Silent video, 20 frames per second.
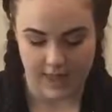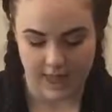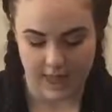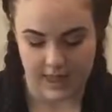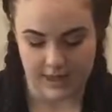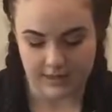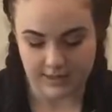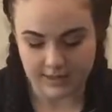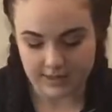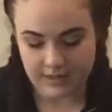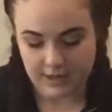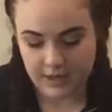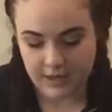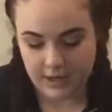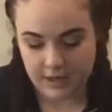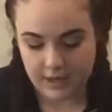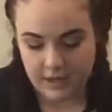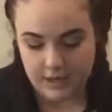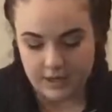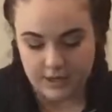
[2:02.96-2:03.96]
the end.
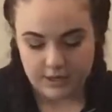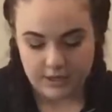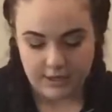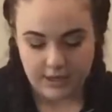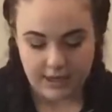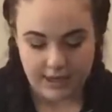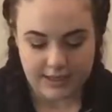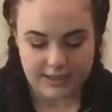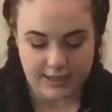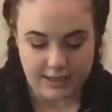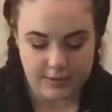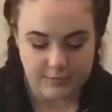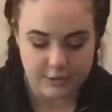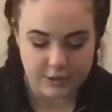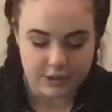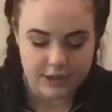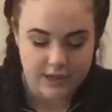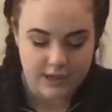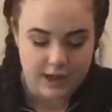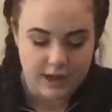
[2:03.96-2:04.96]
So like I said, I'm
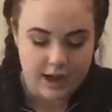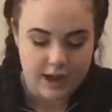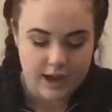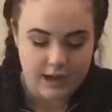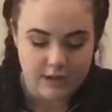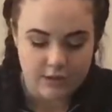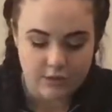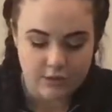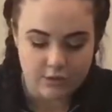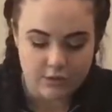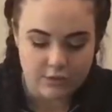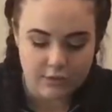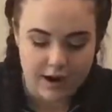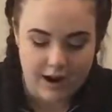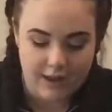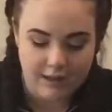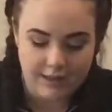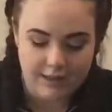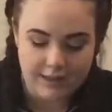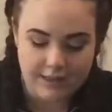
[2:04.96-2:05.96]
just going to cut
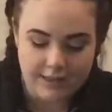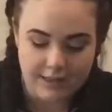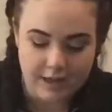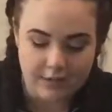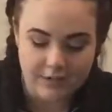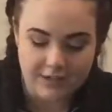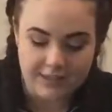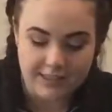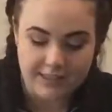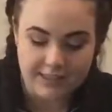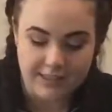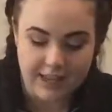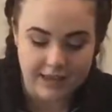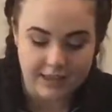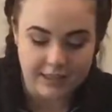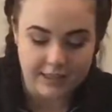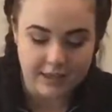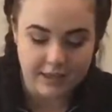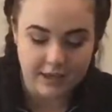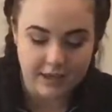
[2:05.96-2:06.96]
directly down the
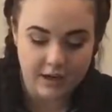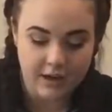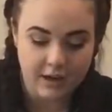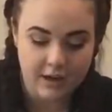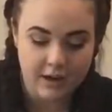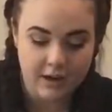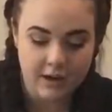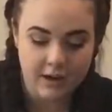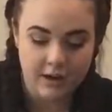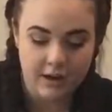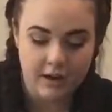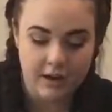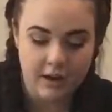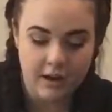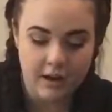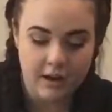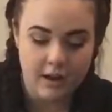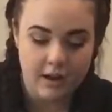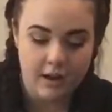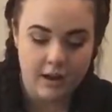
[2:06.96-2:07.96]
center
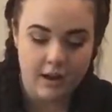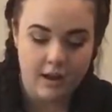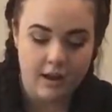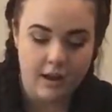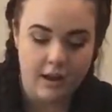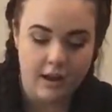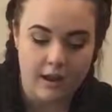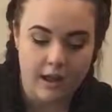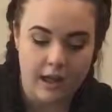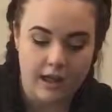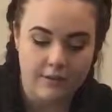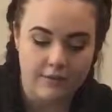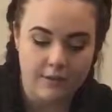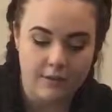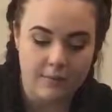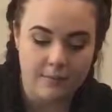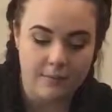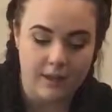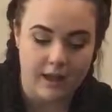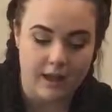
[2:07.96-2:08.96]

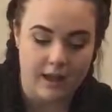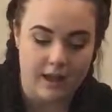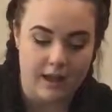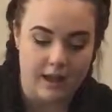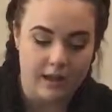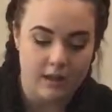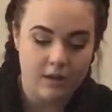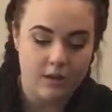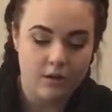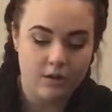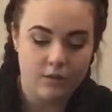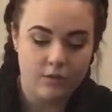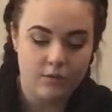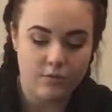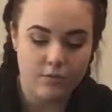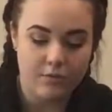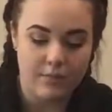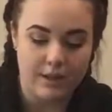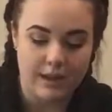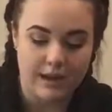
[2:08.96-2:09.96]
of my
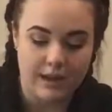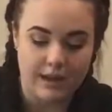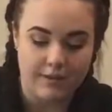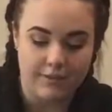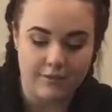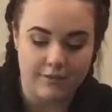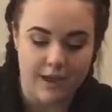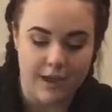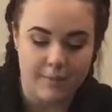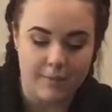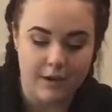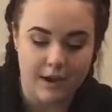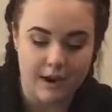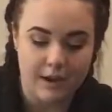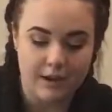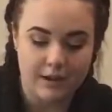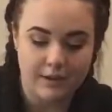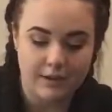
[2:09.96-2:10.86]
remaining fabric.